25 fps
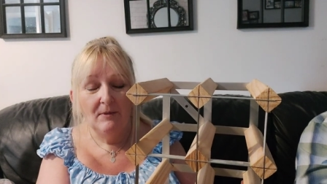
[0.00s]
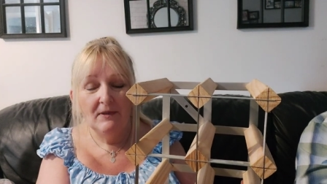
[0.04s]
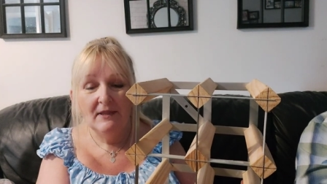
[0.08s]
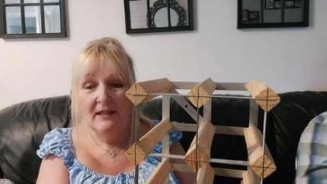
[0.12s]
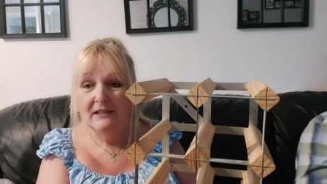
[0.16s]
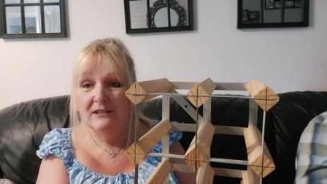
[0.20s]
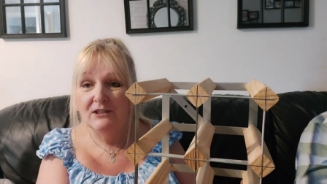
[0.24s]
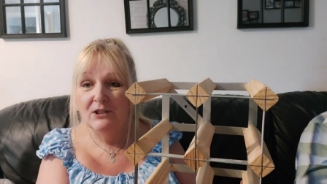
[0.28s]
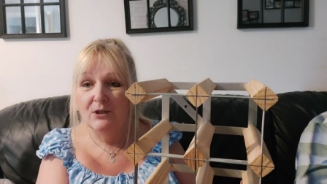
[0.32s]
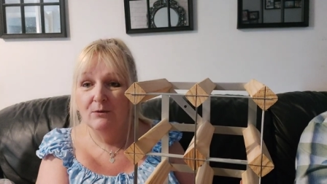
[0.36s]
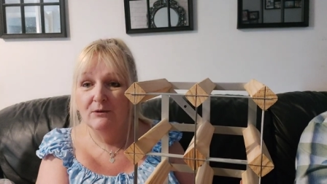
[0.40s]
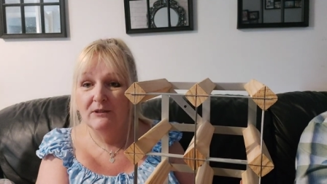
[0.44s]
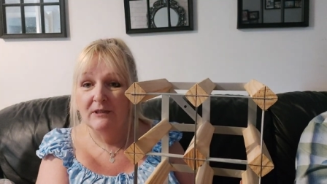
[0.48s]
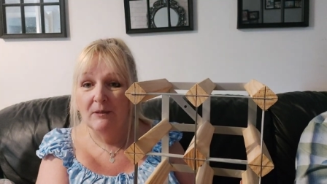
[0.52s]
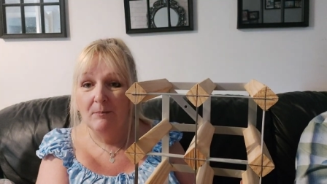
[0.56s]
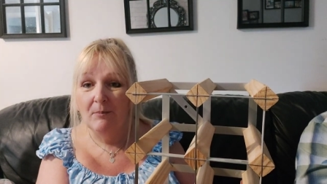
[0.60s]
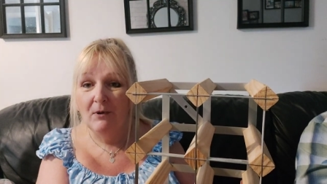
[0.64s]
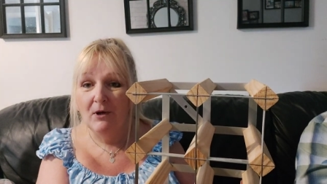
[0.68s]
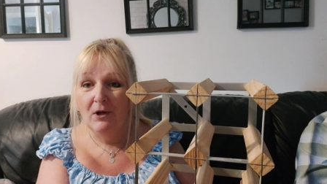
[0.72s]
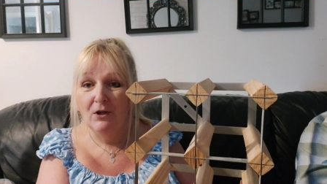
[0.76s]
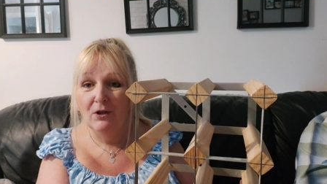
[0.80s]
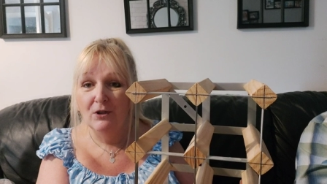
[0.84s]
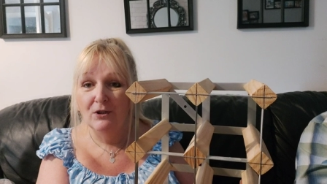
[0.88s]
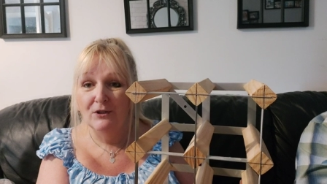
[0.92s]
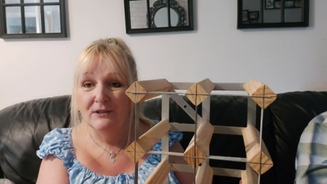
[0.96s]
but there's loads of
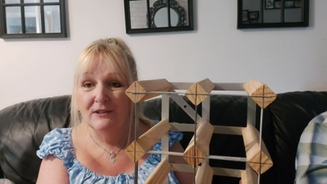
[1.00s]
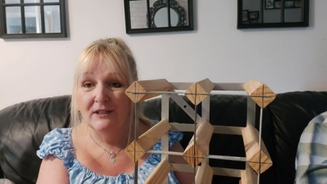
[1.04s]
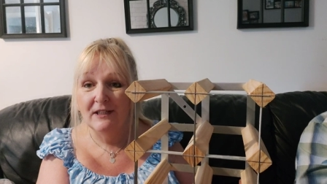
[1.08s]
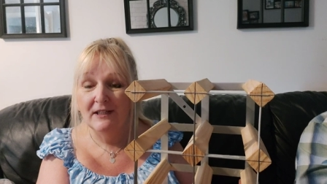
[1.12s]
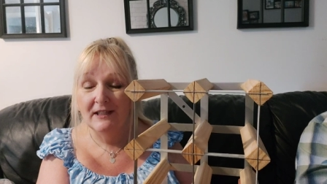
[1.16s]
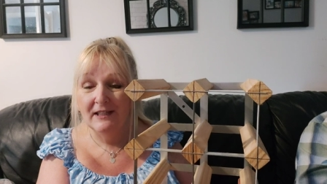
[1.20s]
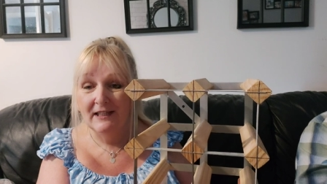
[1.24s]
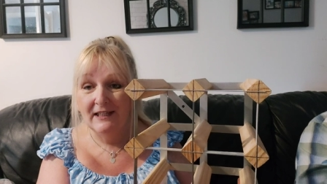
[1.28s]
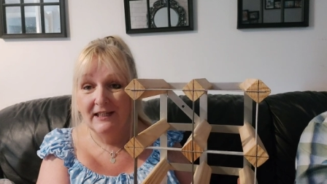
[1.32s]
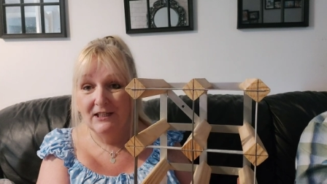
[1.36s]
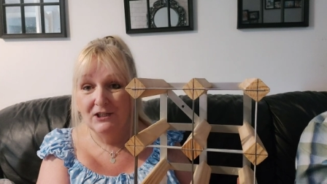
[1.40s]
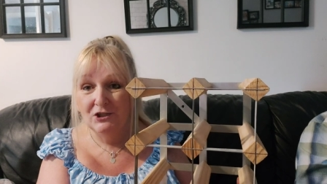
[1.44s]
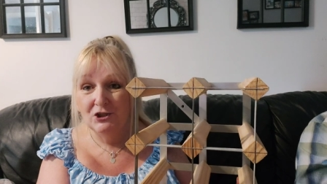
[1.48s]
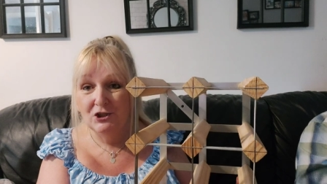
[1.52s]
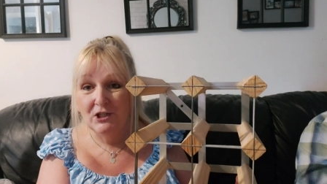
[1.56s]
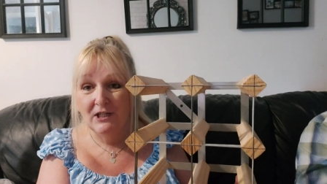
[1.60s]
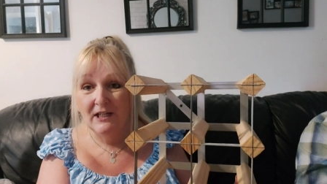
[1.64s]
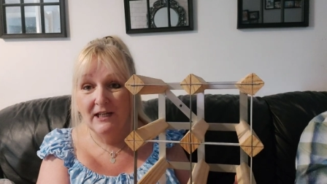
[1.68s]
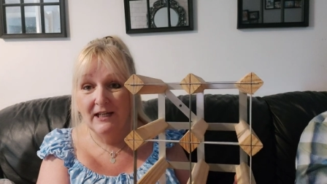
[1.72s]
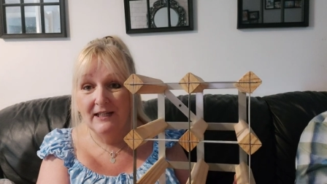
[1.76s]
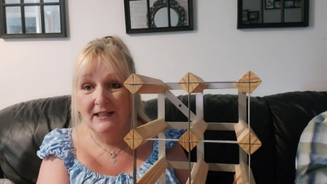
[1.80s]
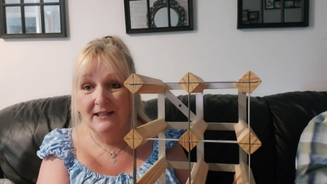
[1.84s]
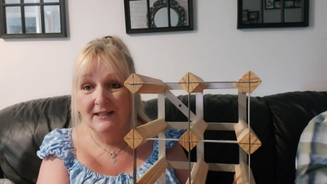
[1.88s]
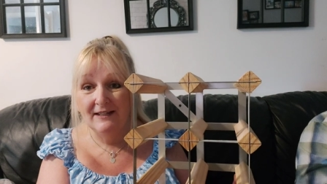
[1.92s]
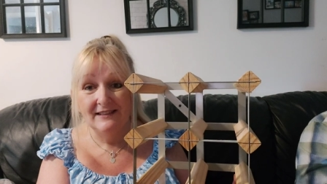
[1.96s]
bottles in the
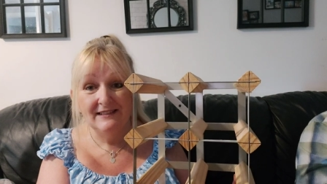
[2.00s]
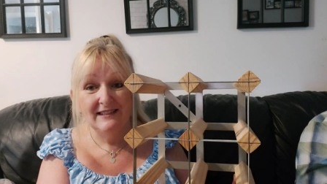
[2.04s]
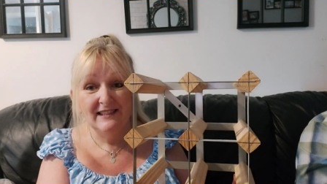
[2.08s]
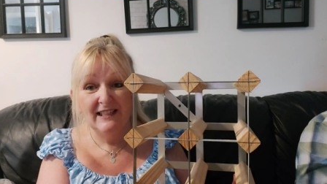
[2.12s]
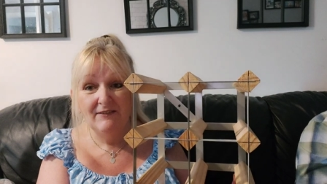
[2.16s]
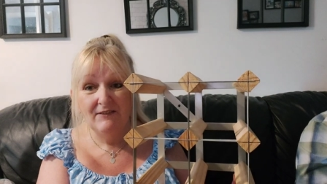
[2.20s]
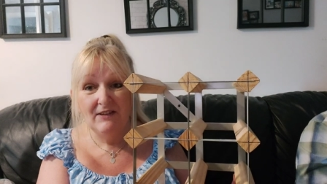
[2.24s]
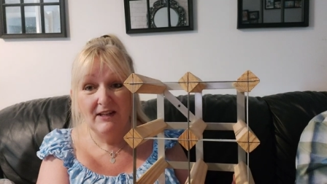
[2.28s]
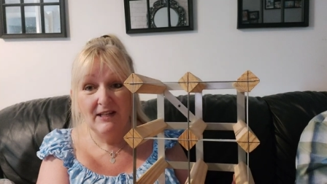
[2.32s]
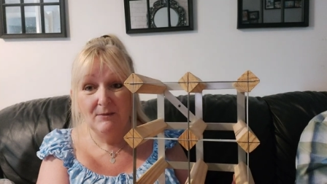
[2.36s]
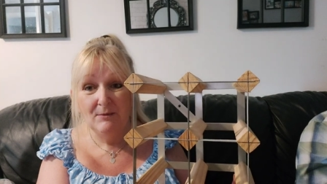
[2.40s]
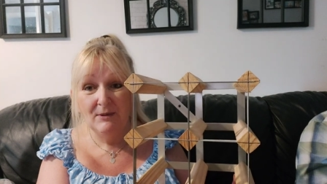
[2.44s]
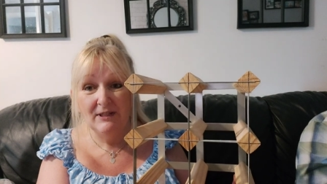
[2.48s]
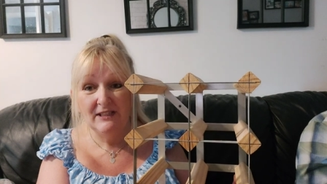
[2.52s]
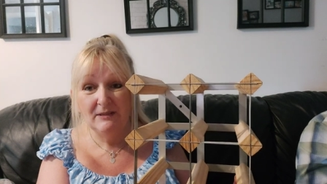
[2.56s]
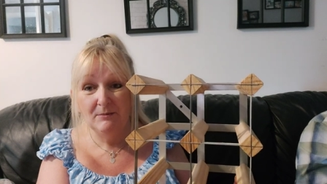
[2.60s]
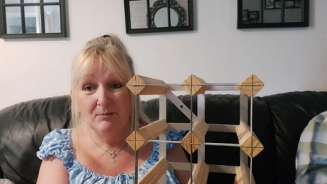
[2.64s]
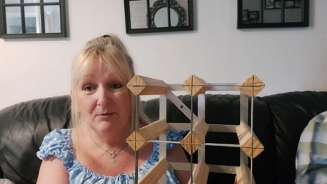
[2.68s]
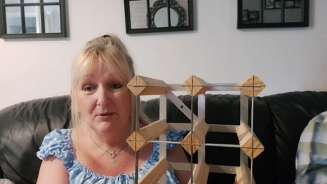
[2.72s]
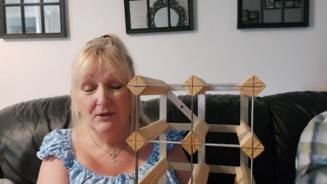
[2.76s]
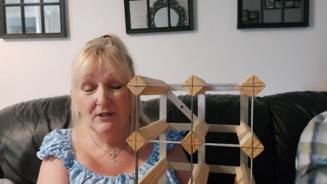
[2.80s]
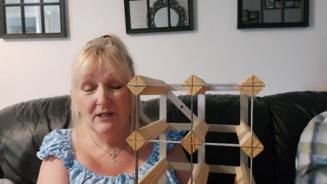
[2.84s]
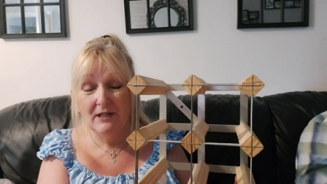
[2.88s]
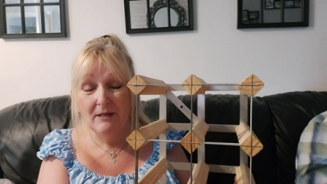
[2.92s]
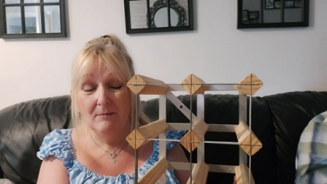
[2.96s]
kitchen. I didn't have anywhere to
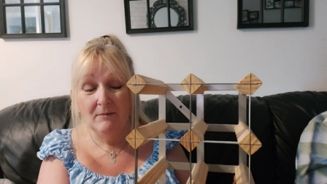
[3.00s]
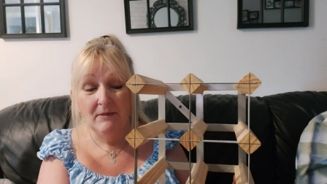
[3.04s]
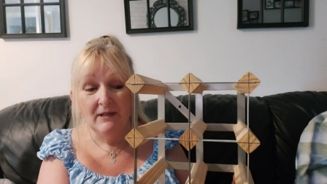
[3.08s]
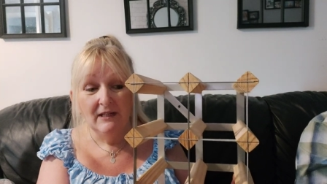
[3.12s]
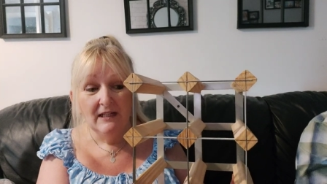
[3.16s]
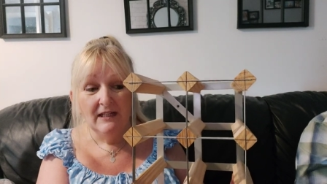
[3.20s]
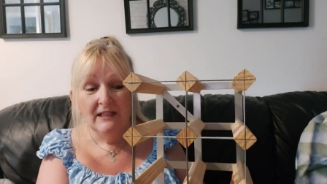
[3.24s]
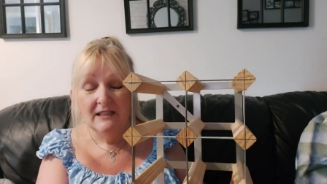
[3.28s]
put them.